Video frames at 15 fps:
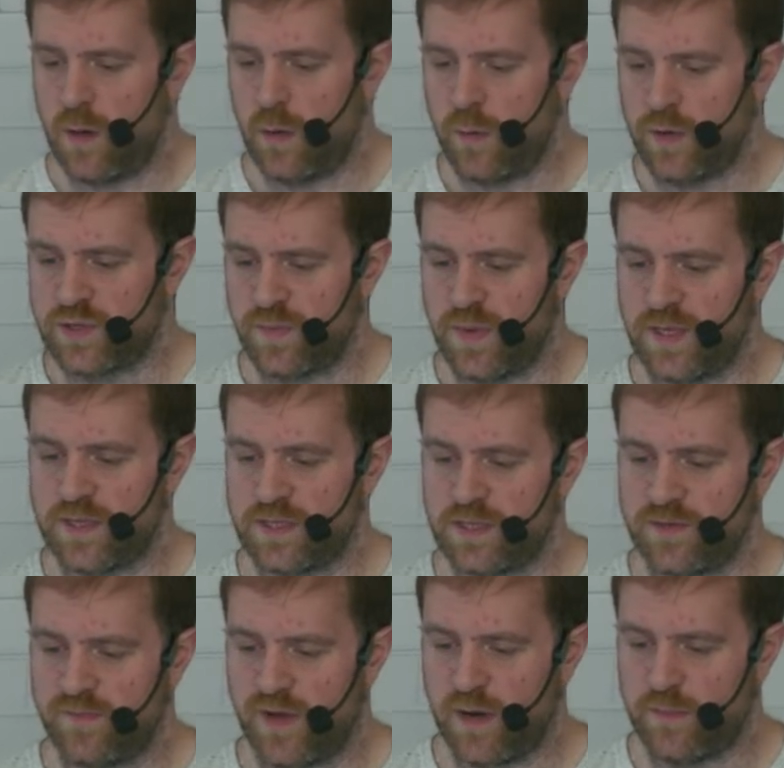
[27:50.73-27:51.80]
which means the
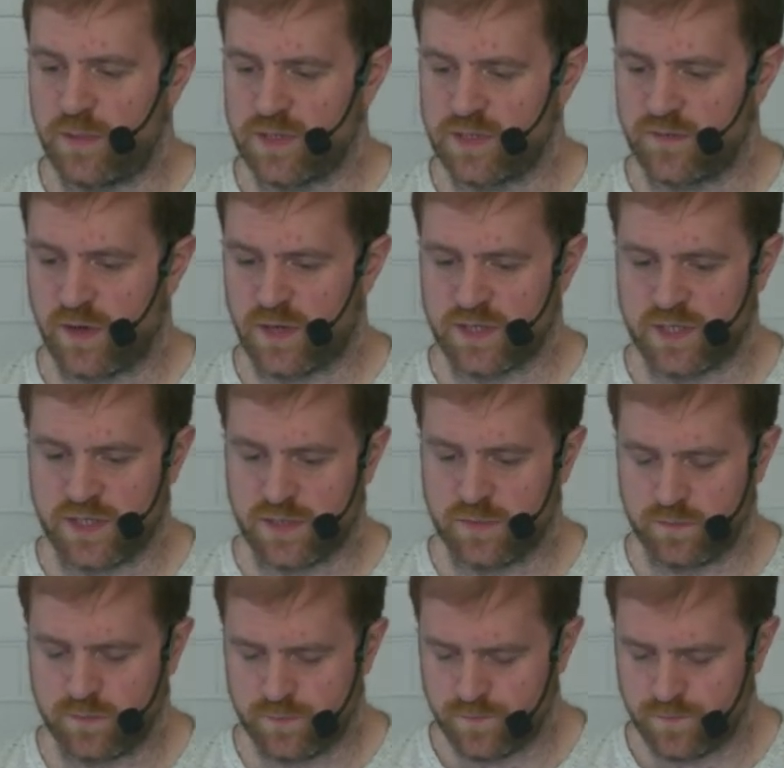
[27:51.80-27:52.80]
developers of our system